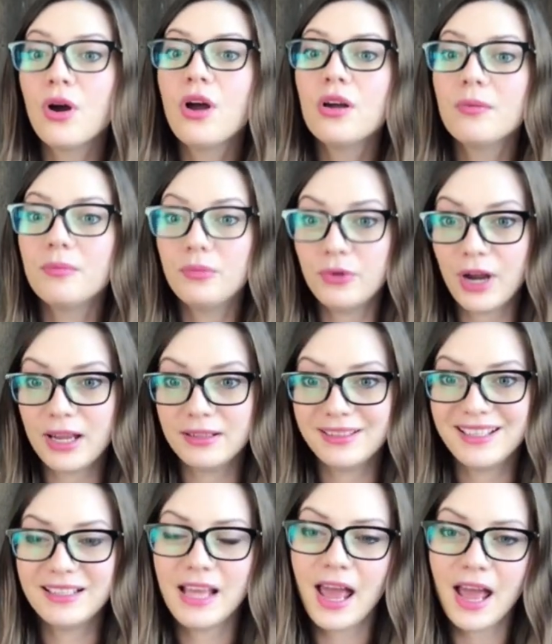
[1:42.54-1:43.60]
branded
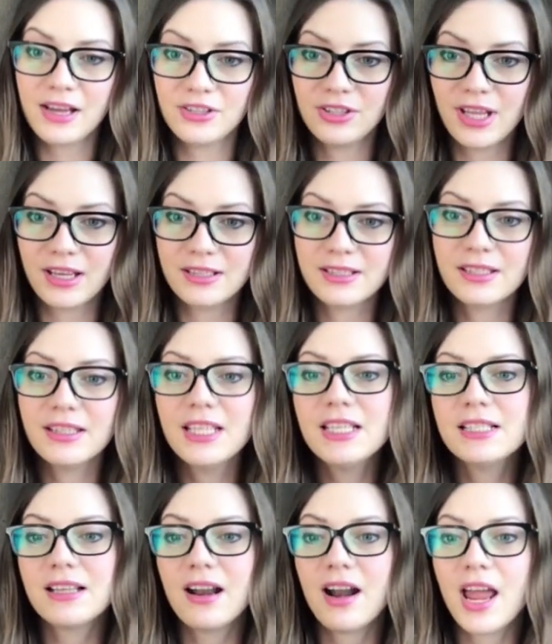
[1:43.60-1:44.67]
hashtags. These
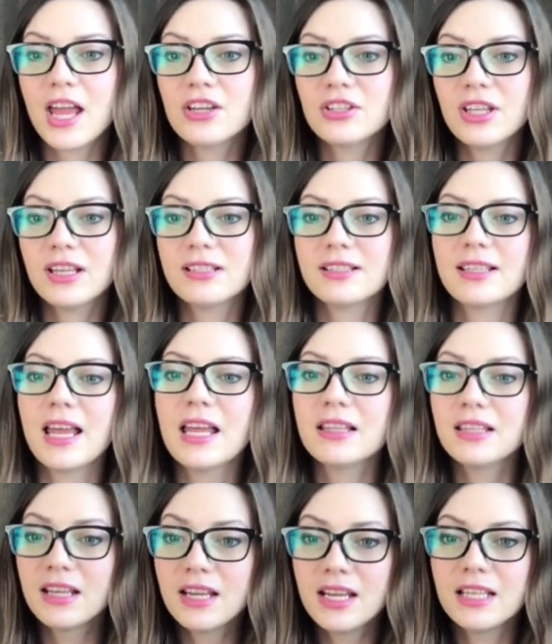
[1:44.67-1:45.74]
are hashtags that
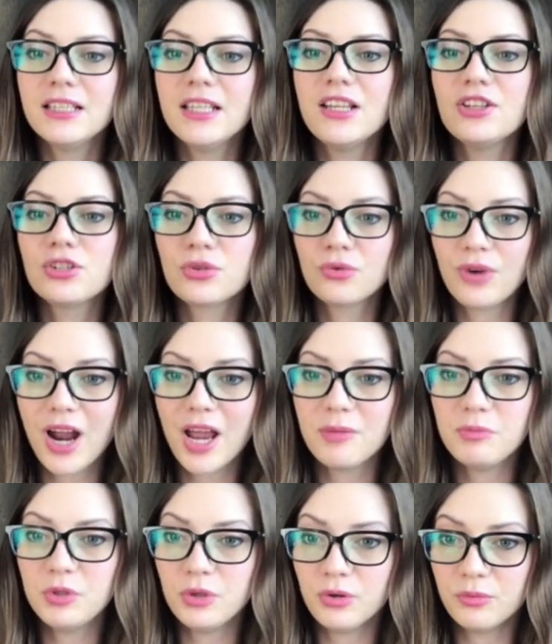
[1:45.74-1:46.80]
describe
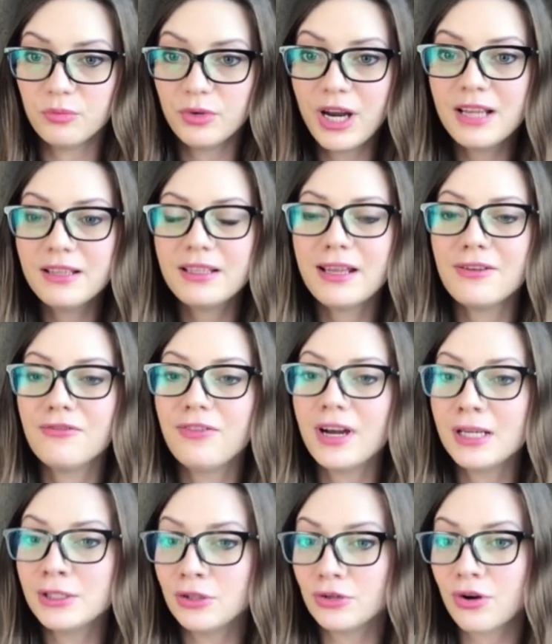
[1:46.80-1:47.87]
your brand and find
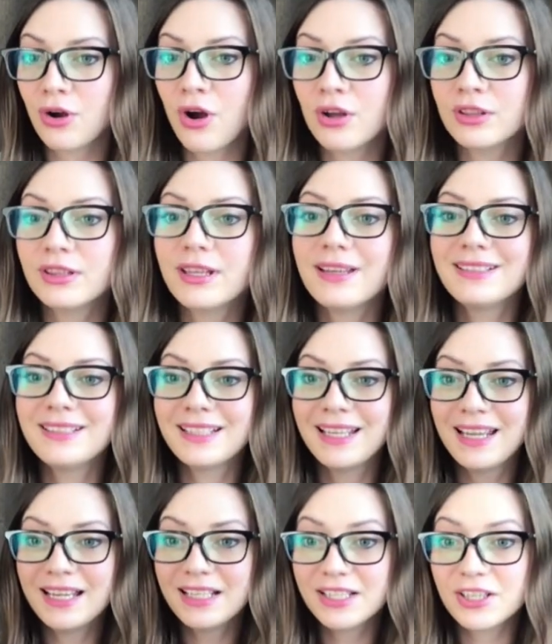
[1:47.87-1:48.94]
your content
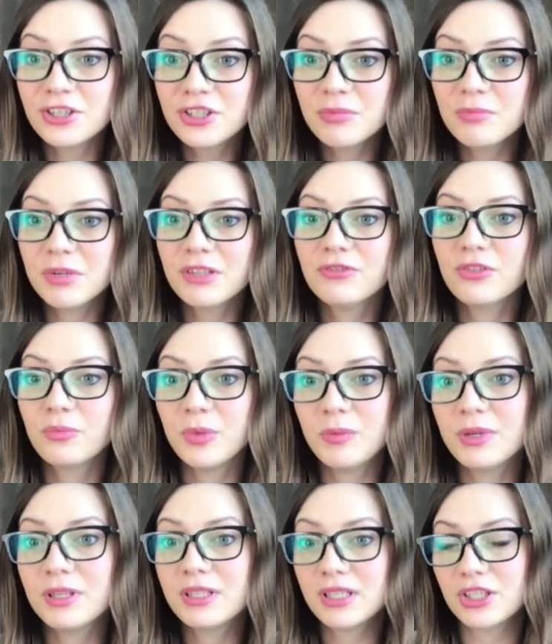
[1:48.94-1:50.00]
searchable for people
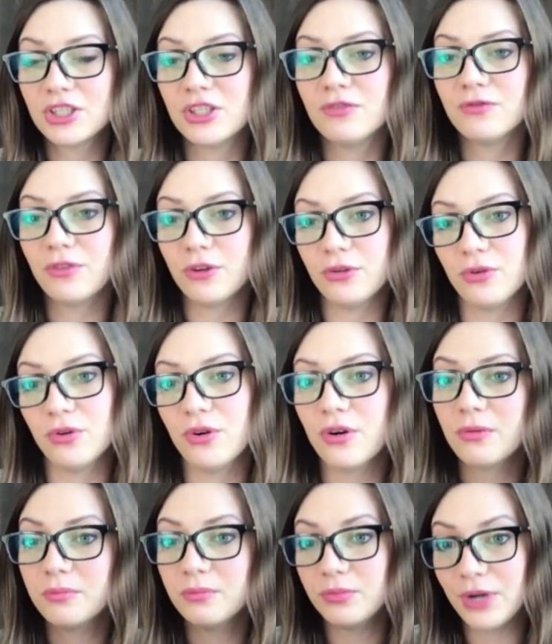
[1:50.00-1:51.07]
searching for your
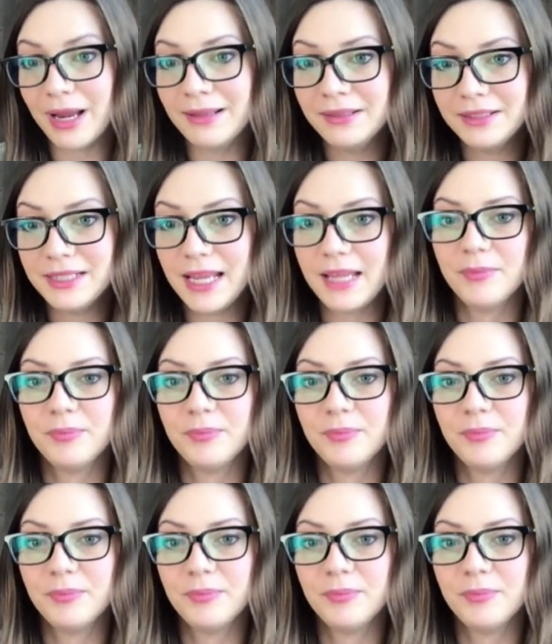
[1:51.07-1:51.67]
brand name.